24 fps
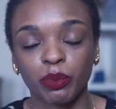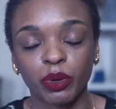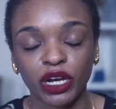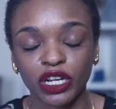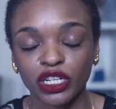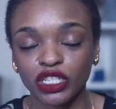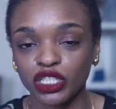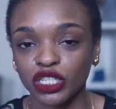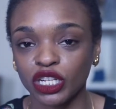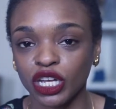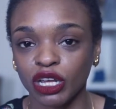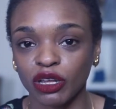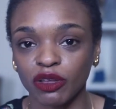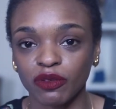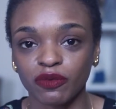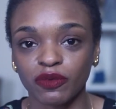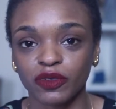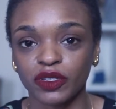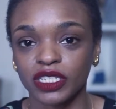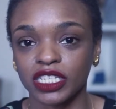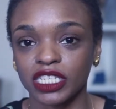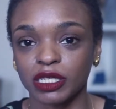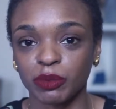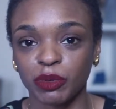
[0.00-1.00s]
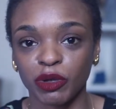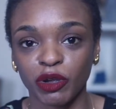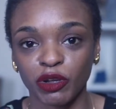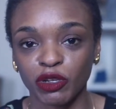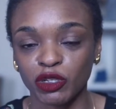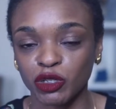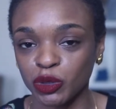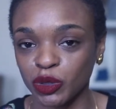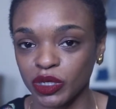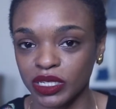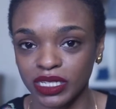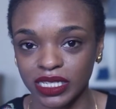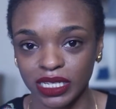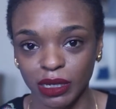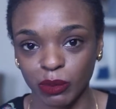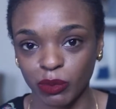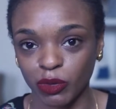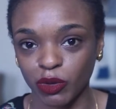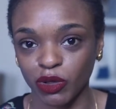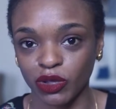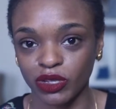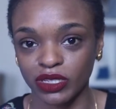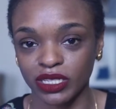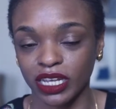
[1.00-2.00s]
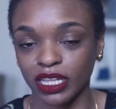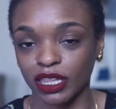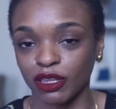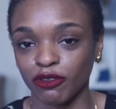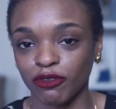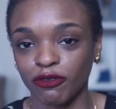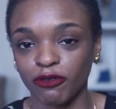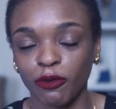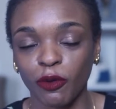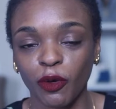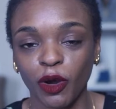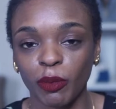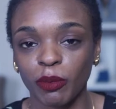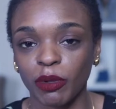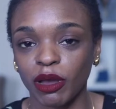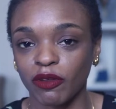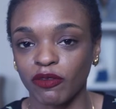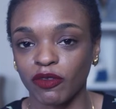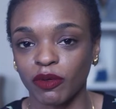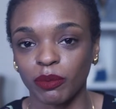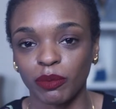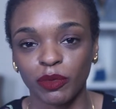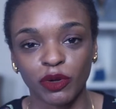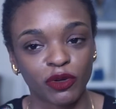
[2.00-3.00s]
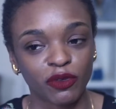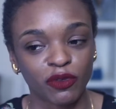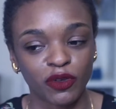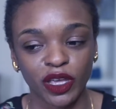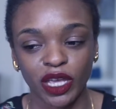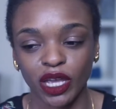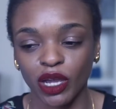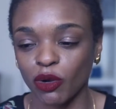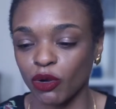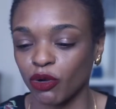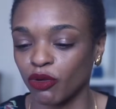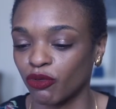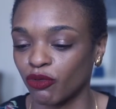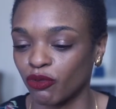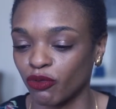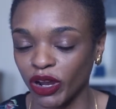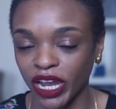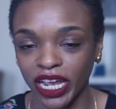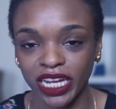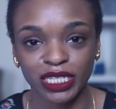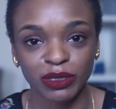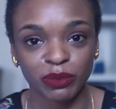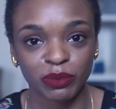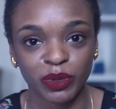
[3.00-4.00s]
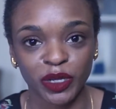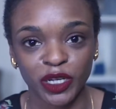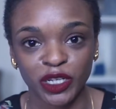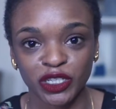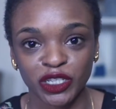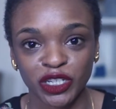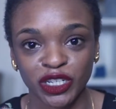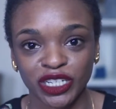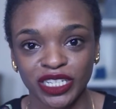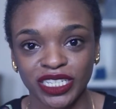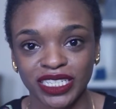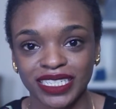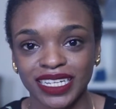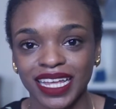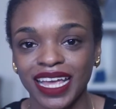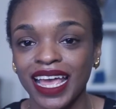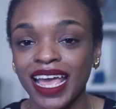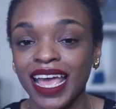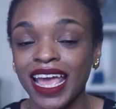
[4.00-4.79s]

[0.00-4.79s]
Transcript: bunch of spiritual symbols in the form of a movie or random pictures,